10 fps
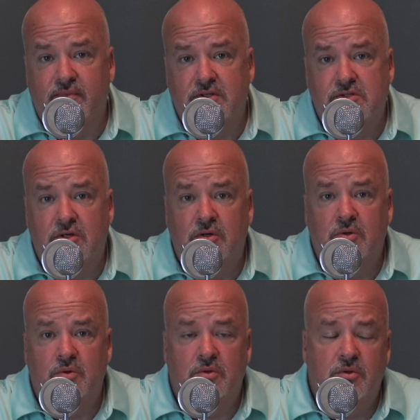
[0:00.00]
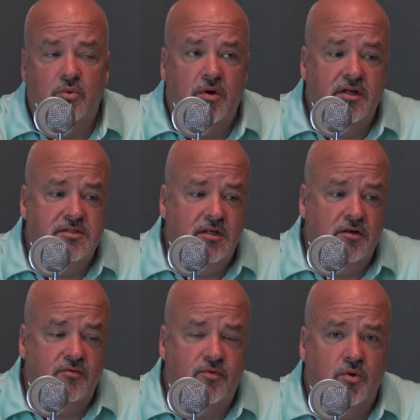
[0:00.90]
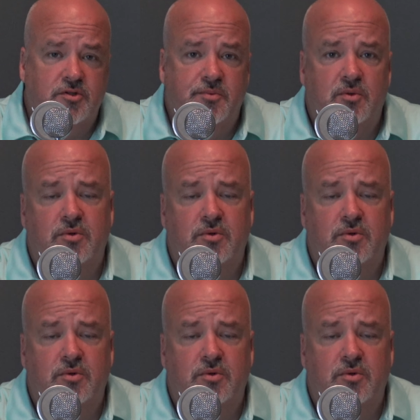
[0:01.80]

So what is an enforcement?